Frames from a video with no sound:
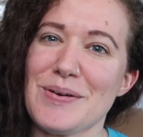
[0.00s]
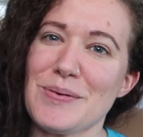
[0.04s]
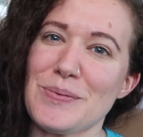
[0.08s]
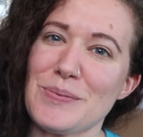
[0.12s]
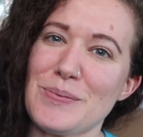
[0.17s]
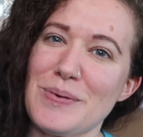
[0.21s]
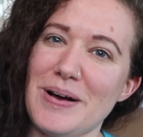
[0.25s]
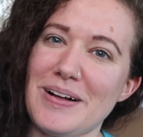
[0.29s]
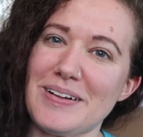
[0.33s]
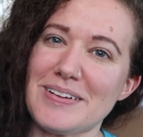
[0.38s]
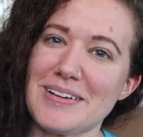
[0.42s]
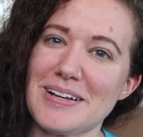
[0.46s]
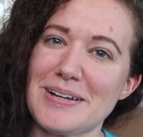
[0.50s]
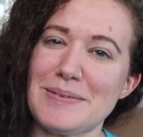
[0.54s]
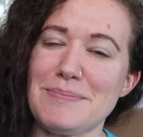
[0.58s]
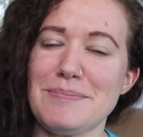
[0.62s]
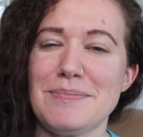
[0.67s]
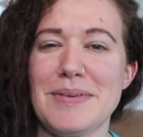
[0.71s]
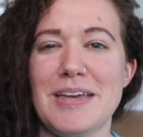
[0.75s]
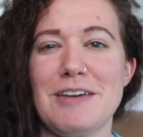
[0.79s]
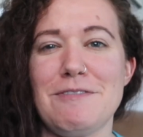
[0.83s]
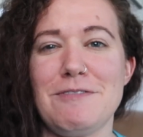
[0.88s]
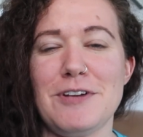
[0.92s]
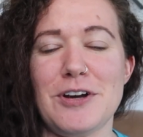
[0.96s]
Welcome.
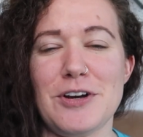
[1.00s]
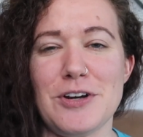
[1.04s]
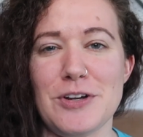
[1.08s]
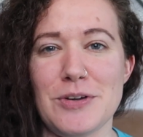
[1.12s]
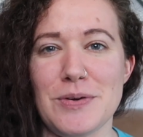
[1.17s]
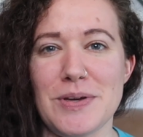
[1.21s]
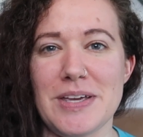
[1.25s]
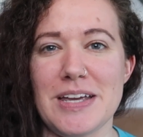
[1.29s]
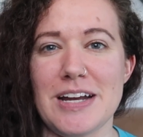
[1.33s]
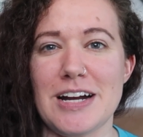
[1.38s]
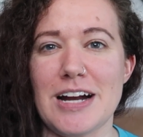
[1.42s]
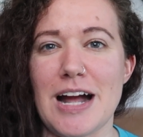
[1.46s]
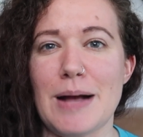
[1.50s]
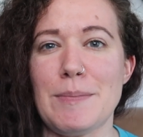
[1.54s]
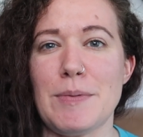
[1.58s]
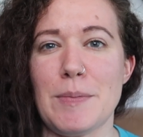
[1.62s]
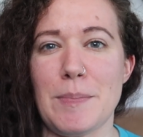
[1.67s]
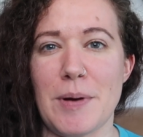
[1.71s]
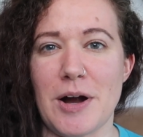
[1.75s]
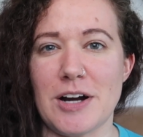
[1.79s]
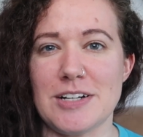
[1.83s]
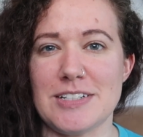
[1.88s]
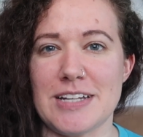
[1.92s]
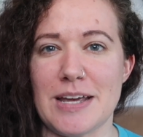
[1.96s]
If you're new here, I'm a
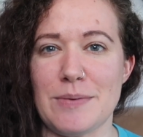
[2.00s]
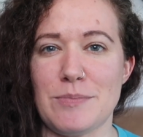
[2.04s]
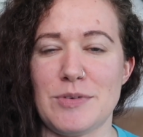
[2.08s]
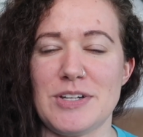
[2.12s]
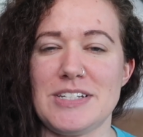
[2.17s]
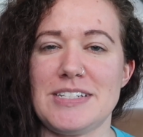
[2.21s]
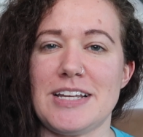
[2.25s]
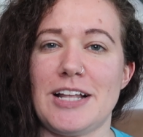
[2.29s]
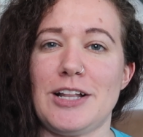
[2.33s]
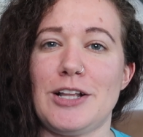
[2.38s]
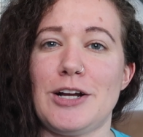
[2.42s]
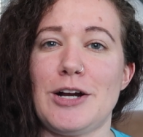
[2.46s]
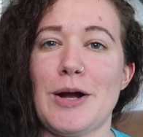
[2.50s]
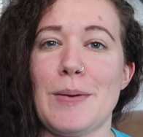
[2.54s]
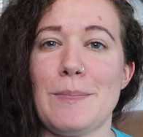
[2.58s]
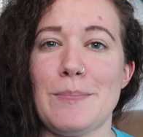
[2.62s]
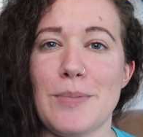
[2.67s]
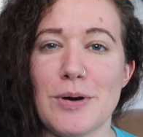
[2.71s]
part-time reseller,